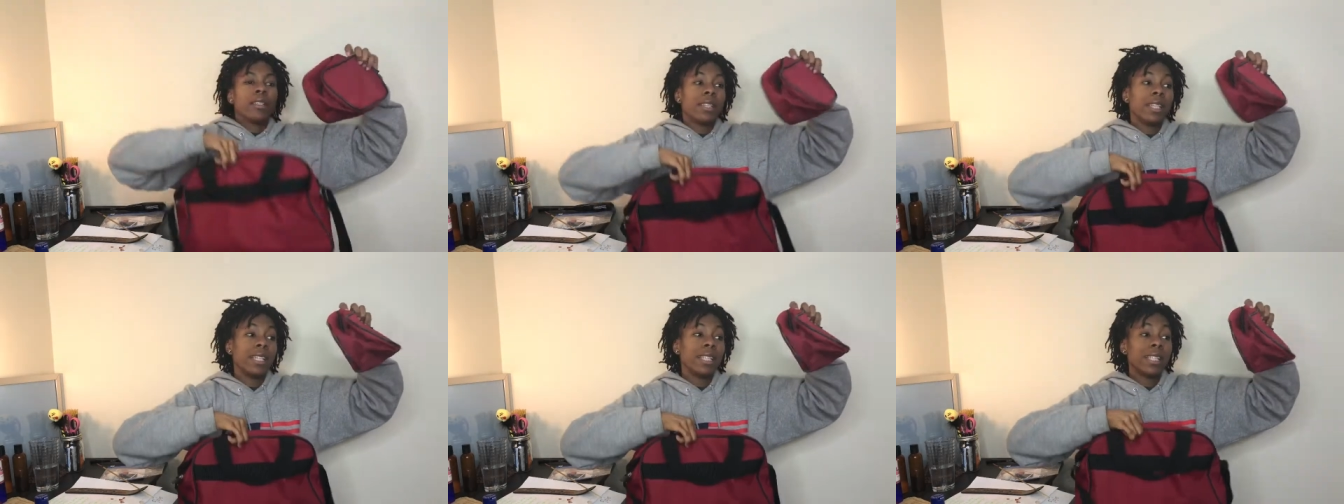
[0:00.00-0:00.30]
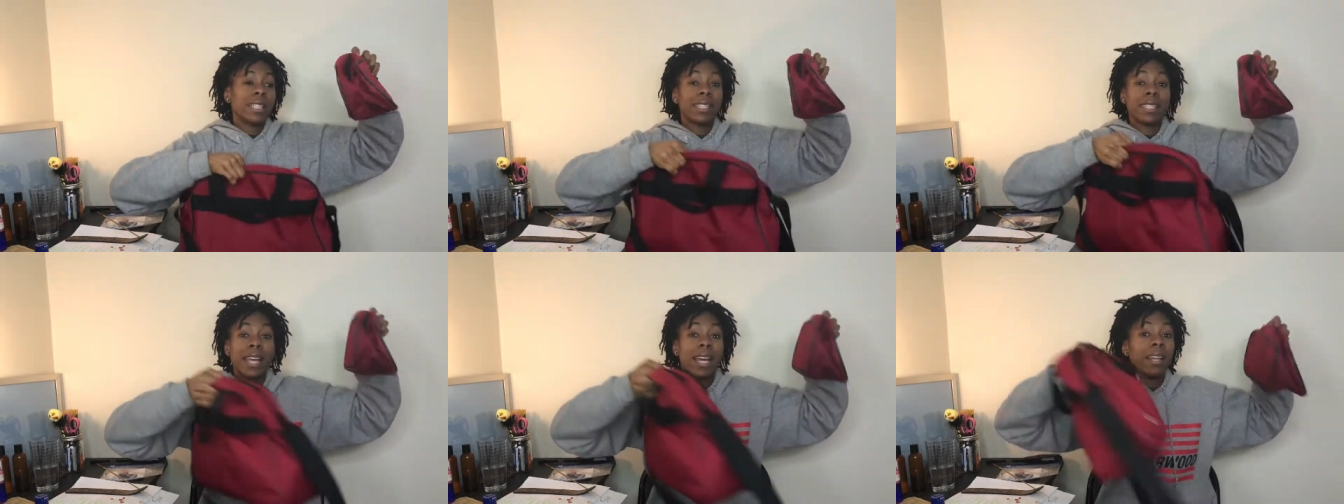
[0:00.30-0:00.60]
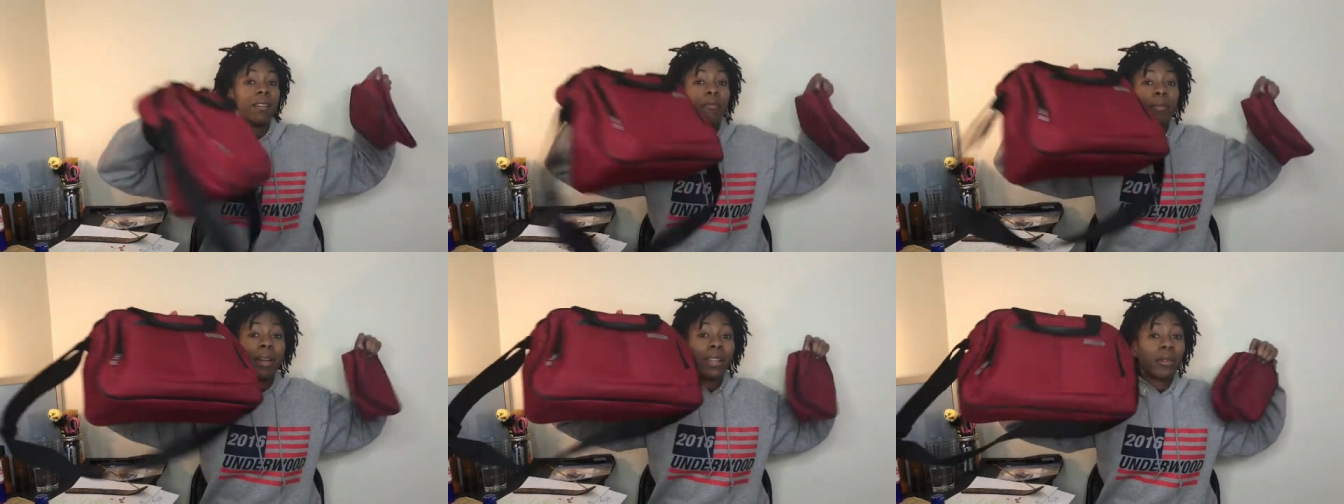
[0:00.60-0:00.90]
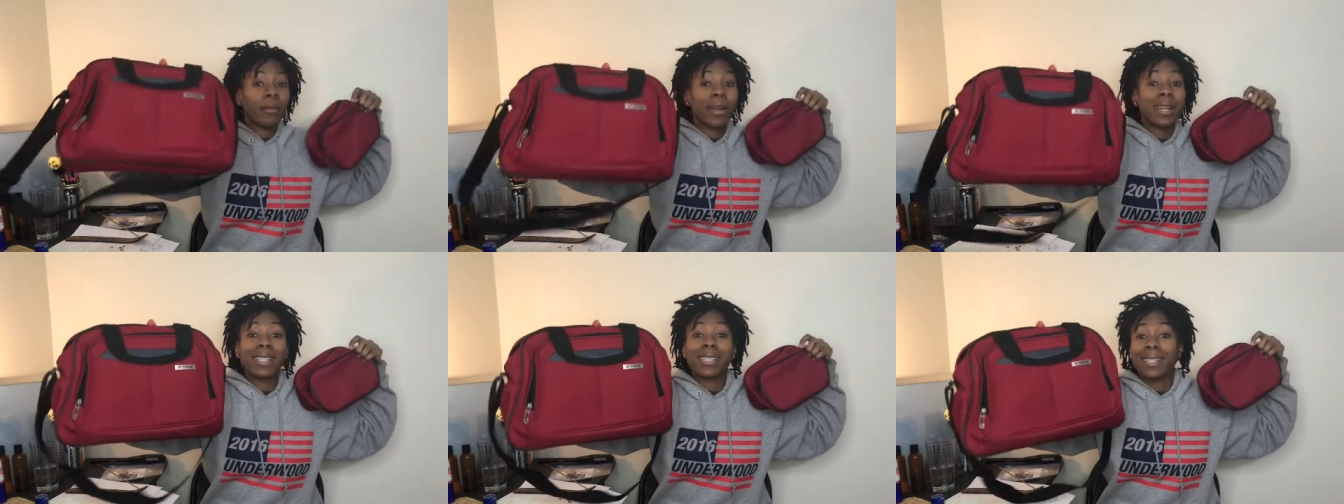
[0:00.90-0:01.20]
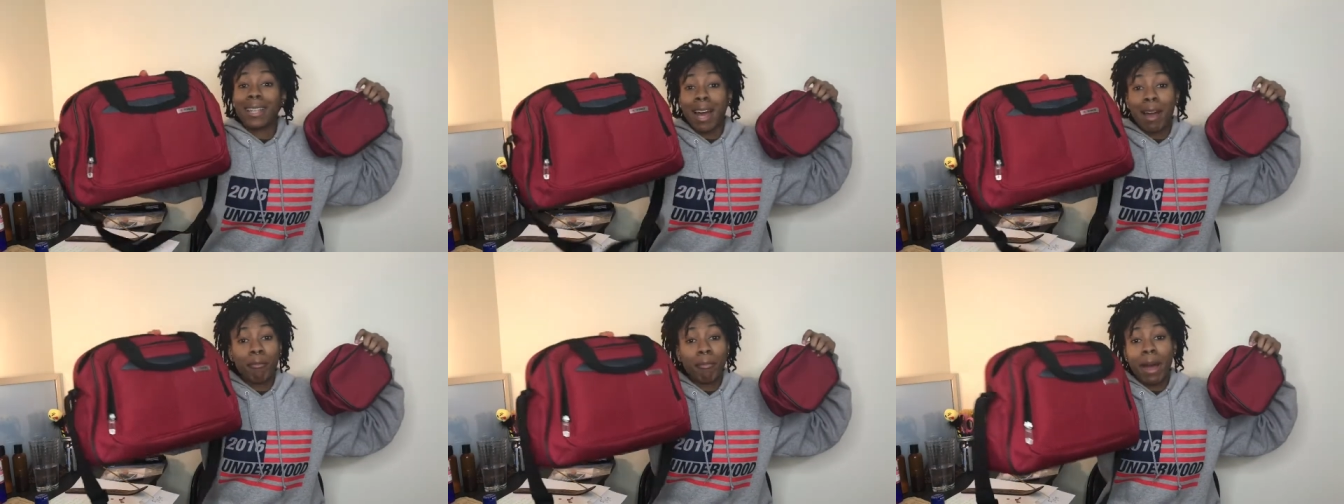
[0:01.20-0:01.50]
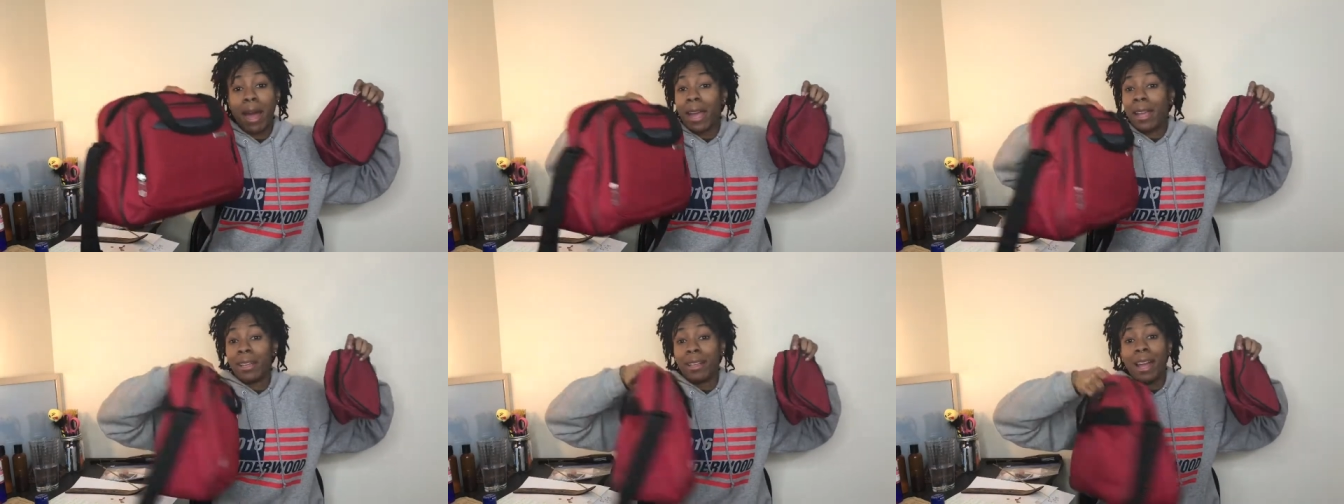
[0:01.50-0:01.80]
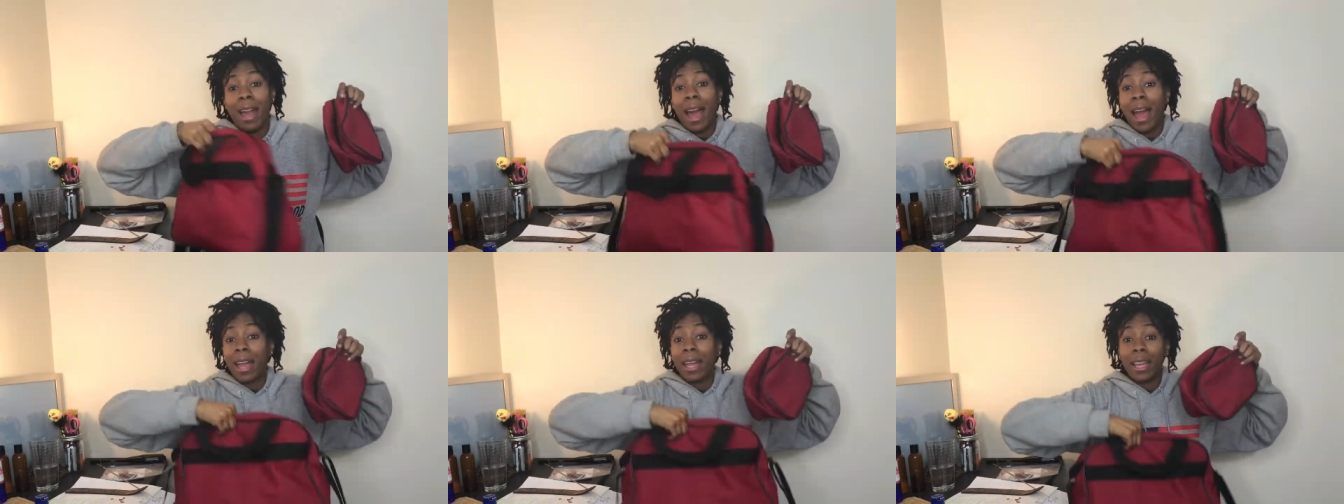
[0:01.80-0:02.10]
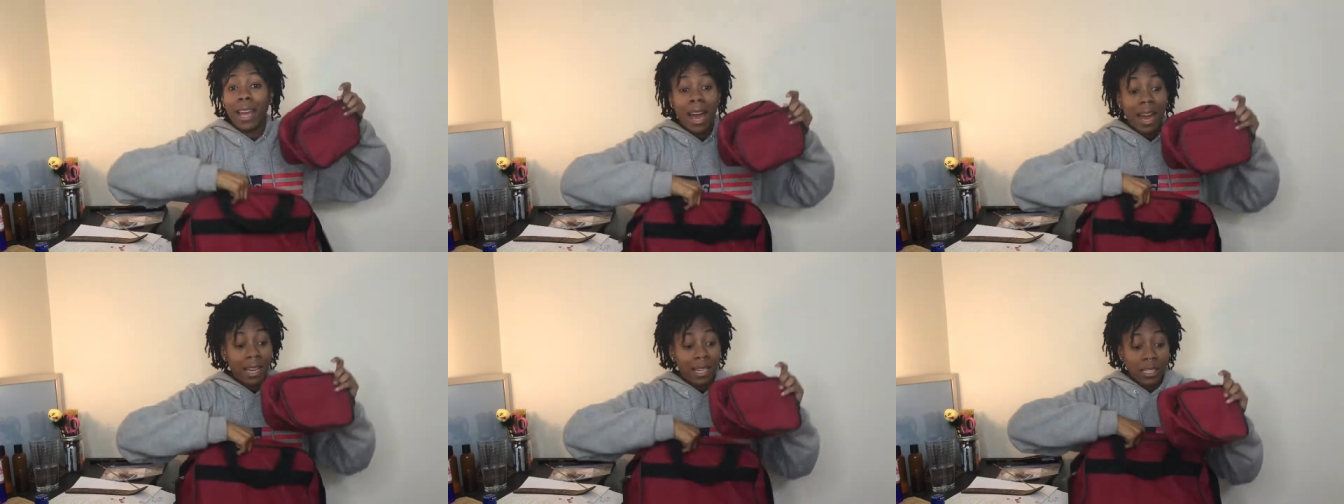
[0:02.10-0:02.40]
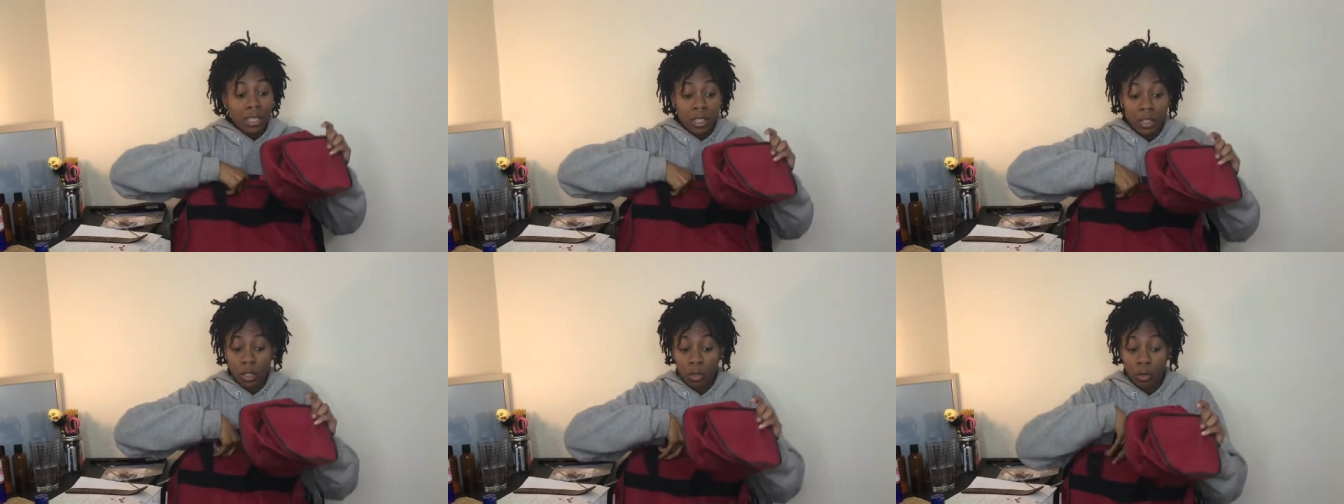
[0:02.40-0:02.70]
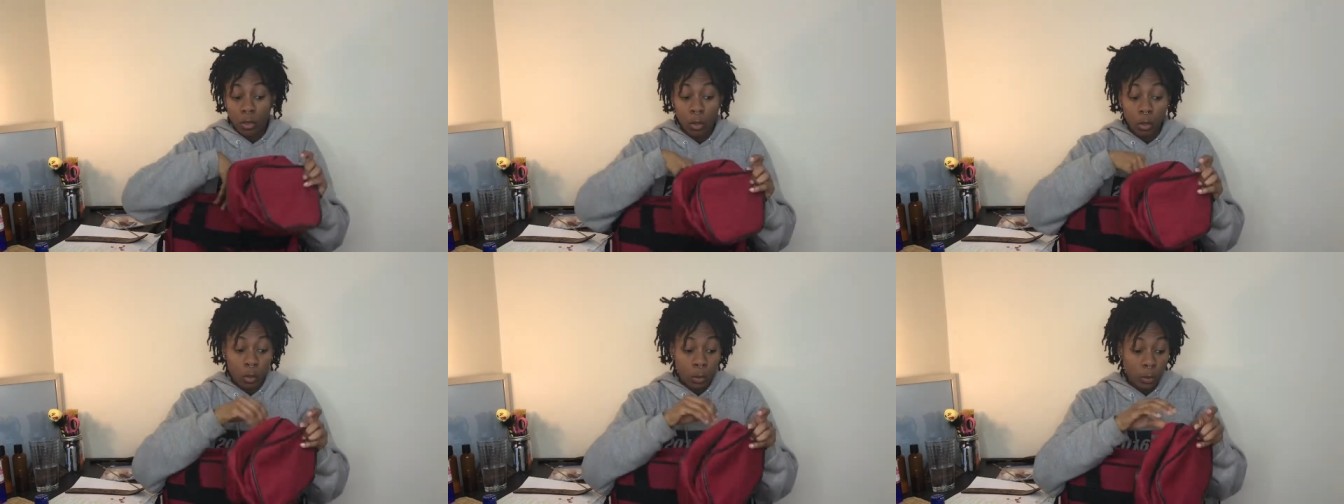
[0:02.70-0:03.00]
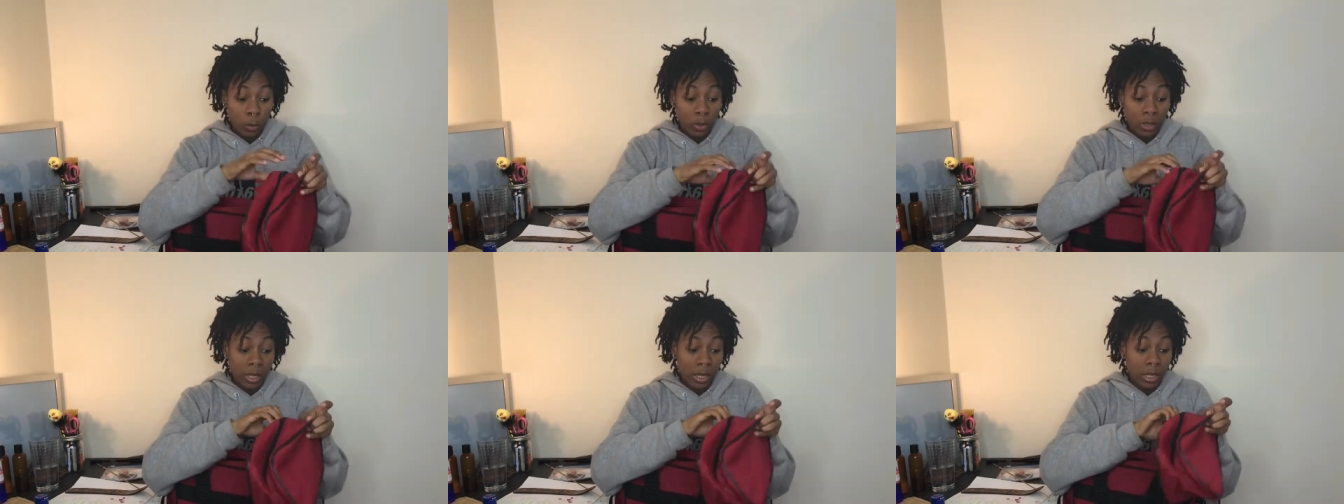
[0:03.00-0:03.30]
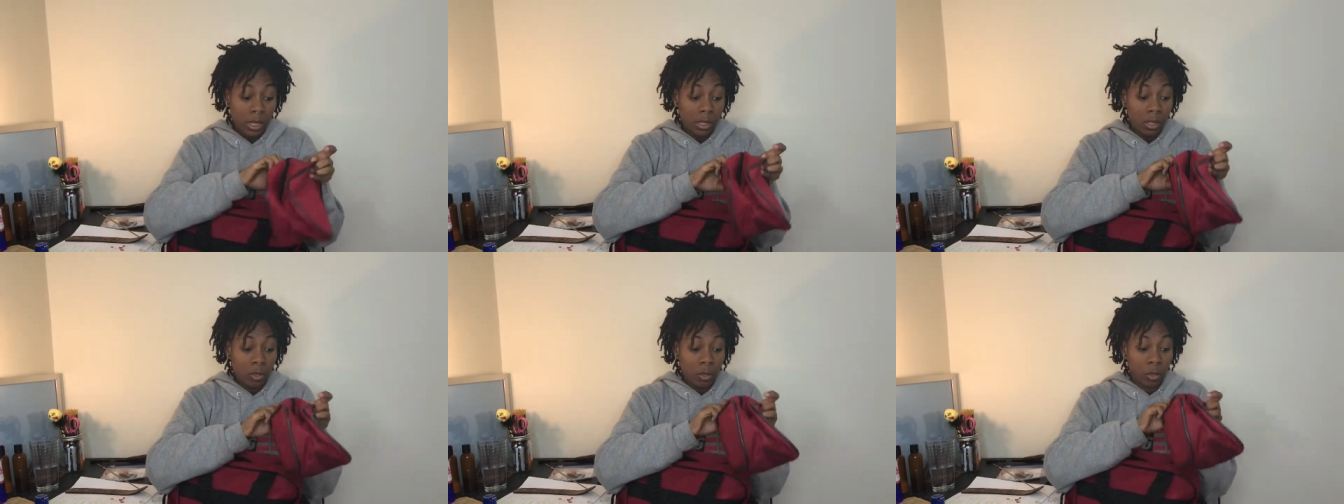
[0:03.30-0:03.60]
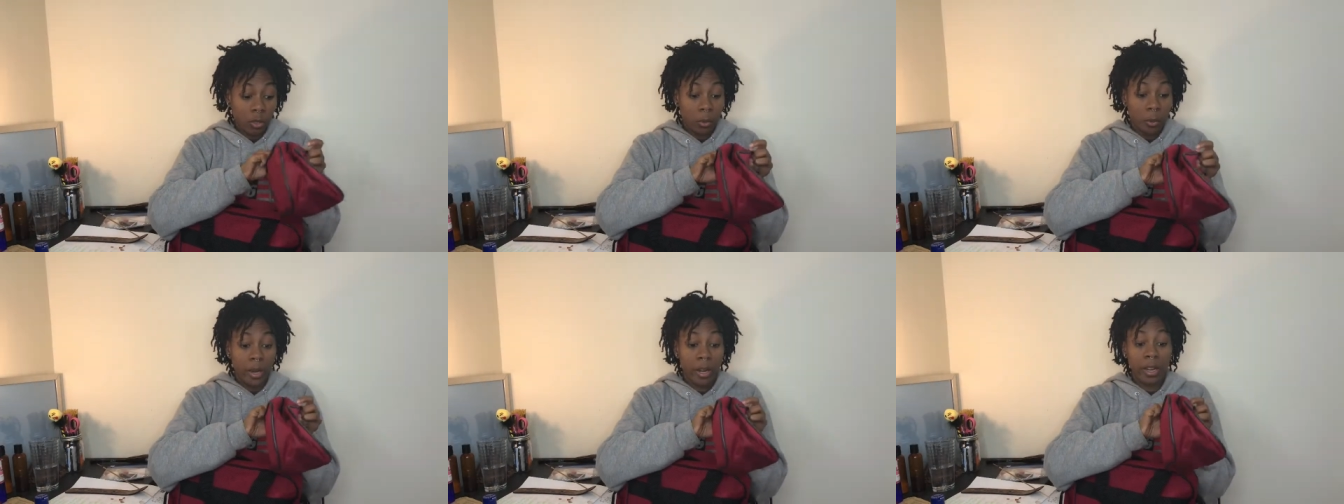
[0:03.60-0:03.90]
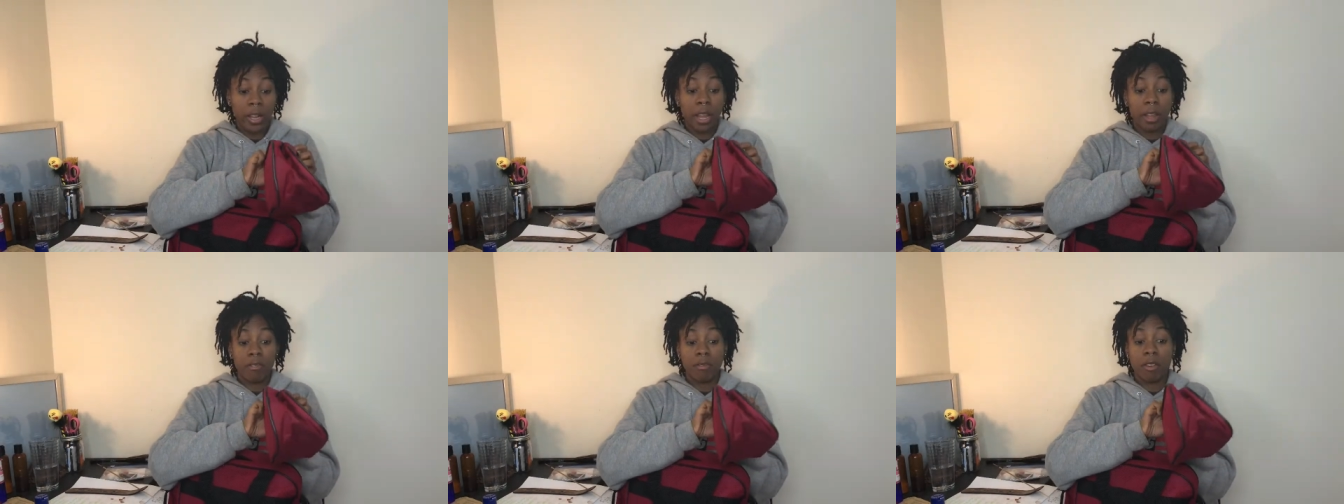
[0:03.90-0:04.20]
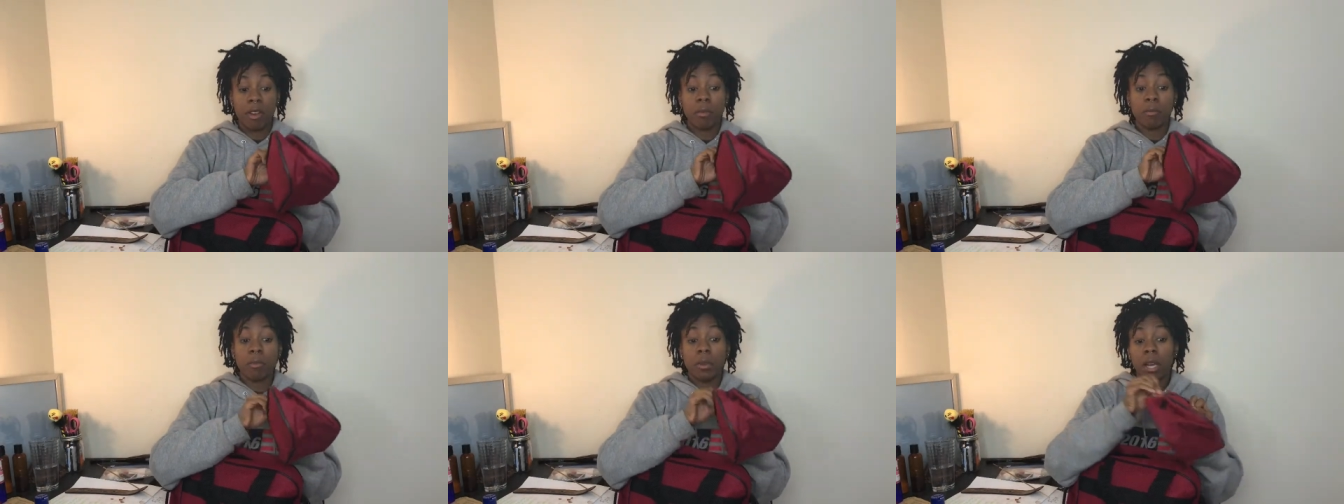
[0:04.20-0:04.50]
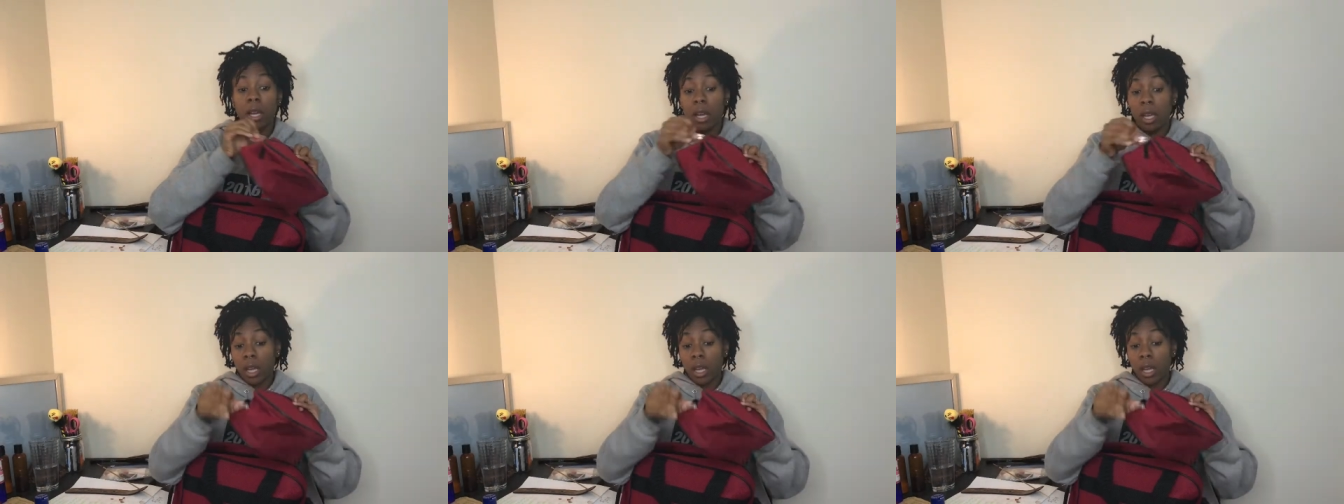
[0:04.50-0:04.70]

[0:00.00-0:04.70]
This set, by the way, is not mine. I honestly don't know whose it is or where it came from.